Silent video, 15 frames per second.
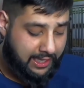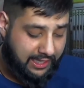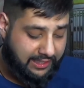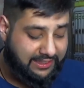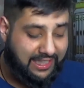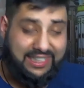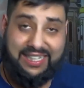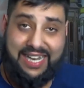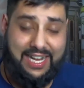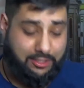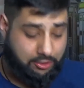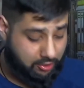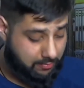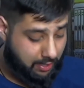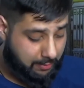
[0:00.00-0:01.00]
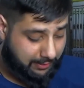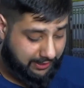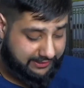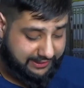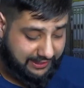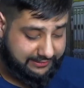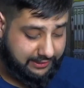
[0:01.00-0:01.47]
In that letter, Imam
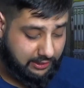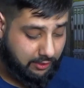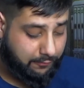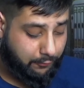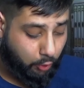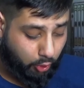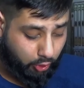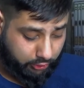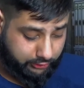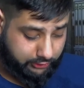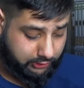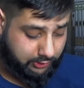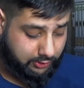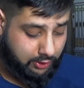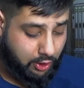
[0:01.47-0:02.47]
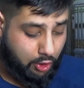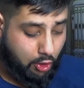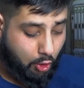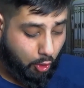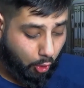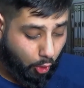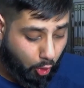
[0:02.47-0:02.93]
Ali says that, of course,
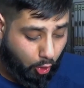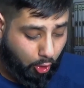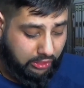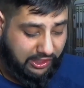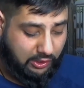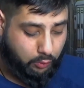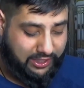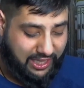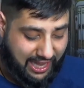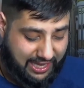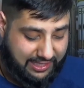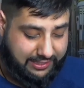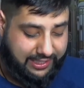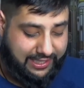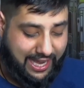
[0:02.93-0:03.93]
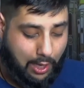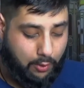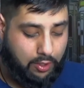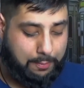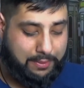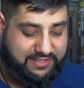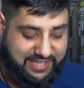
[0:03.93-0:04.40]
all that we had in
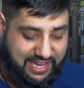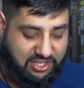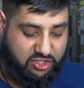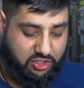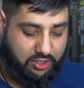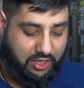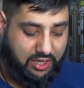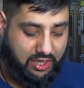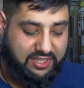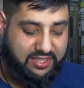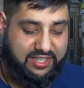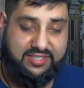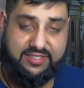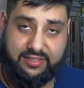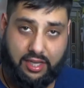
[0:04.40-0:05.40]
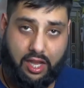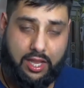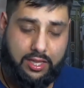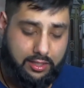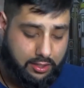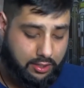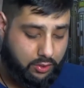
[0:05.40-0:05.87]
our possession under this
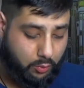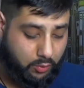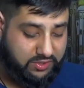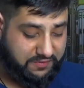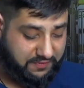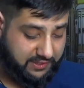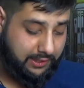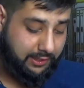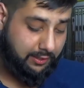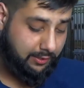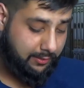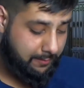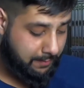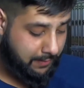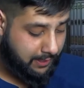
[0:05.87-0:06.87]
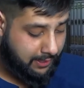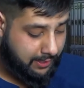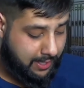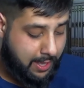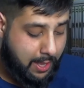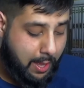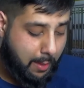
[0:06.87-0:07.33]
sky was Fadak.
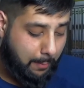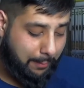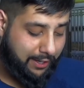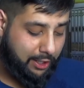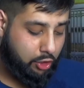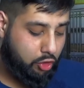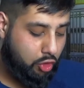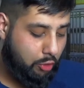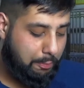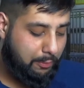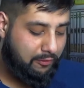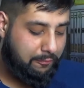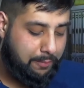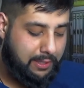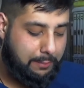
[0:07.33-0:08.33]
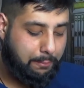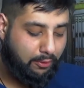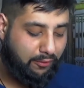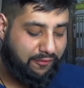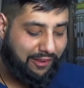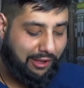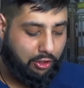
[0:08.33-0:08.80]
But a group of
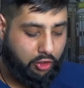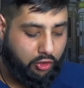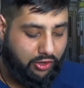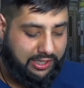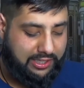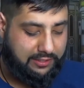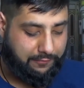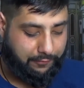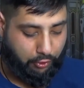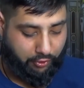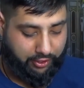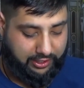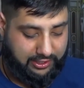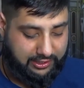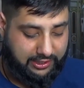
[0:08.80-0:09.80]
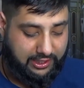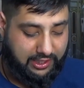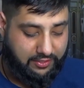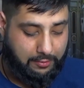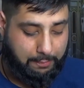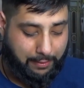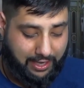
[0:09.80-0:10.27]
people felt greedy for it, and the
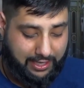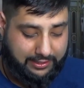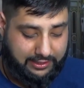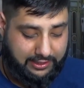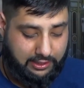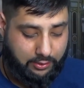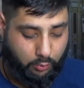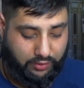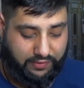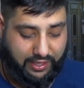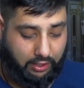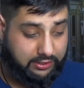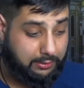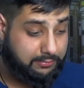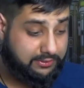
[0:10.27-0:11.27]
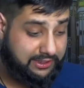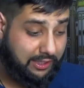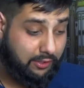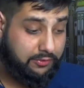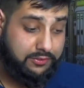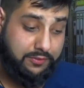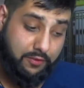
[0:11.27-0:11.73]
other party withheld
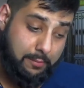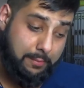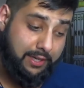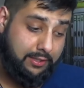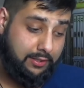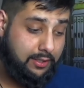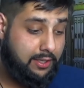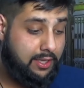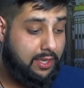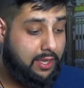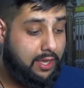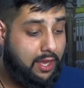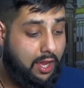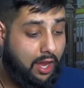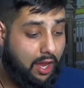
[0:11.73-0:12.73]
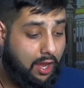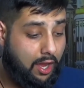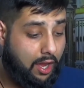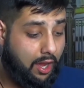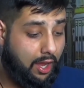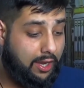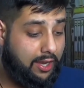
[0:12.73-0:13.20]
themselves from it.
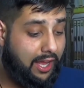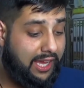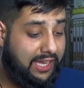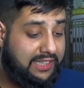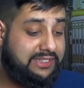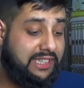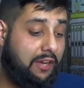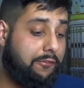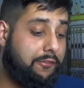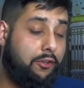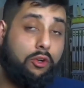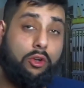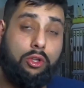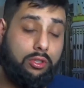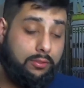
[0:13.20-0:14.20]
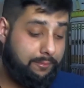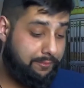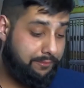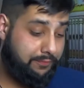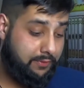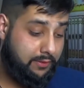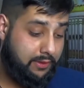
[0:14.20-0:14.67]
Allah is, after all,
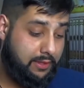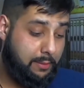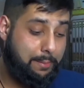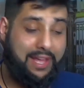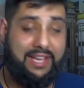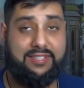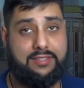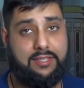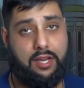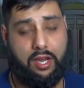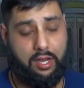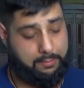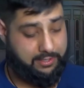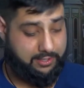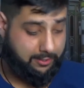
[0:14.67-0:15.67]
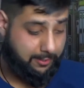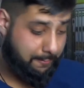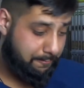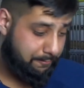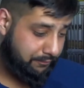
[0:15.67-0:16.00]
the best arbiter.